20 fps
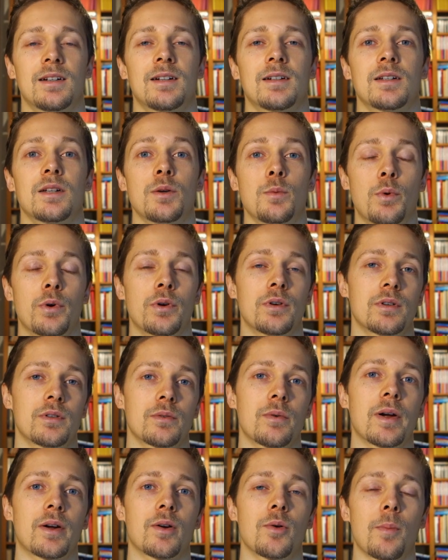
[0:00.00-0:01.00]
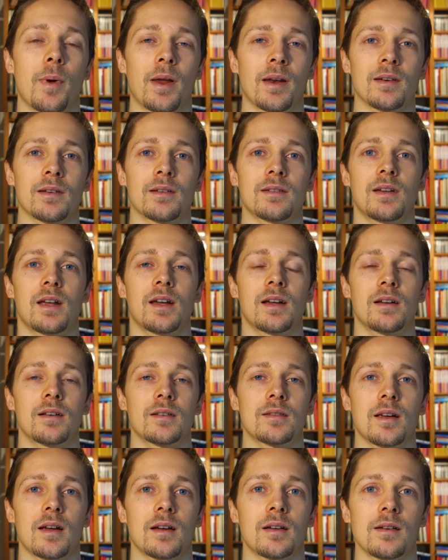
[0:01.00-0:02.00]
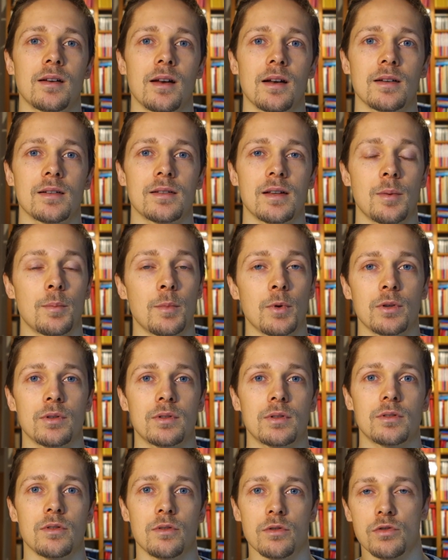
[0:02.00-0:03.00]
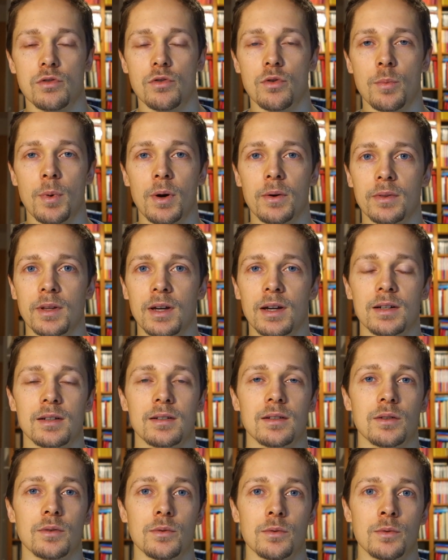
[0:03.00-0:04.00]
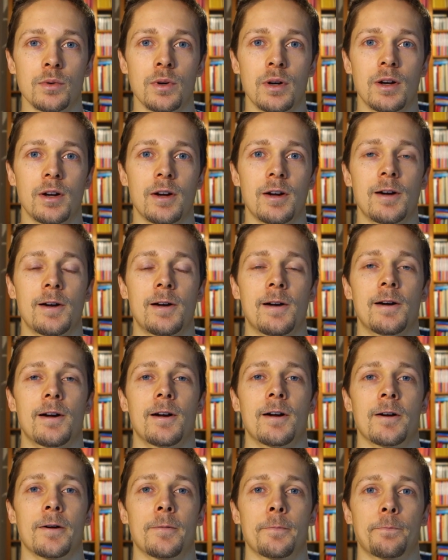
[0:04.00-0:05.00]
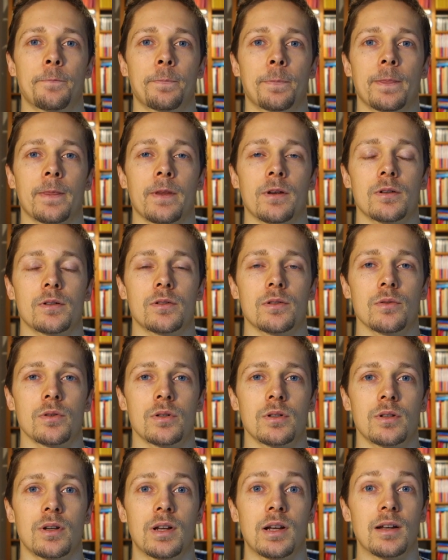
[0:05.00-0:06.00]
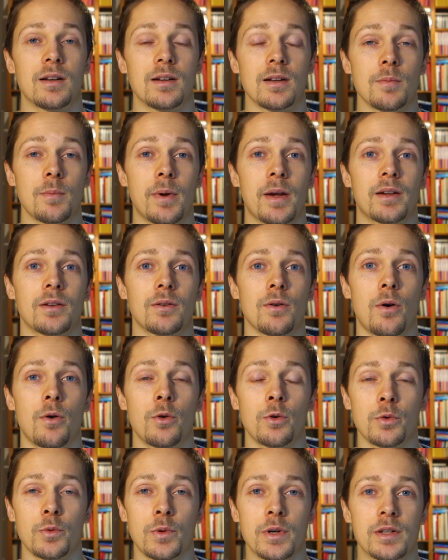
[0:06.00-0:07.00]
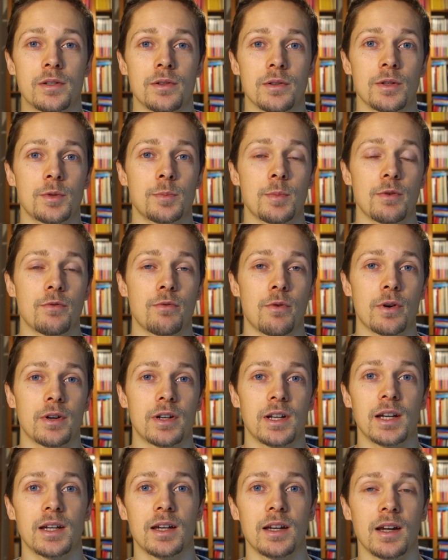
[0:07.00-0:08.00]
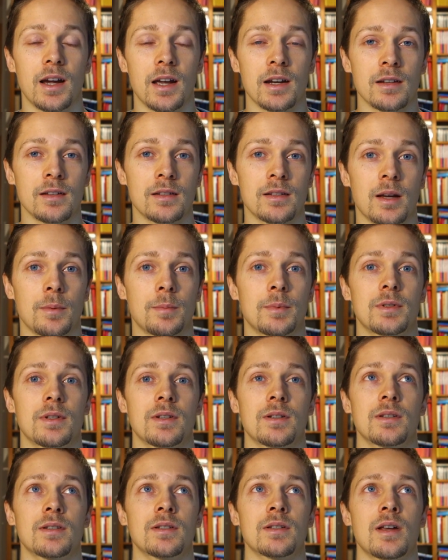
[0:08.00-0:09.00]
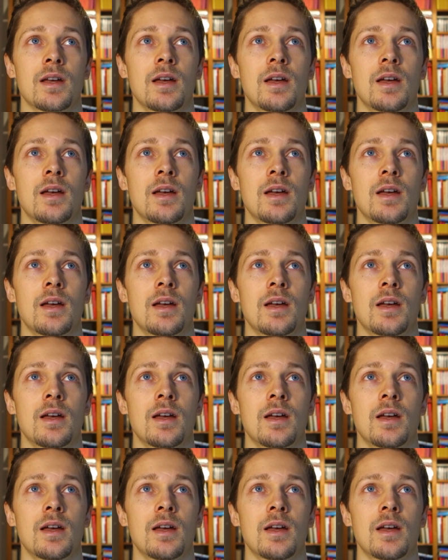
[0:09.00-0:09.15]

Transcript: he wouldn't recommend taking psychedelics. I'm not so sure about that. You should clearly make your own research before taking any substance.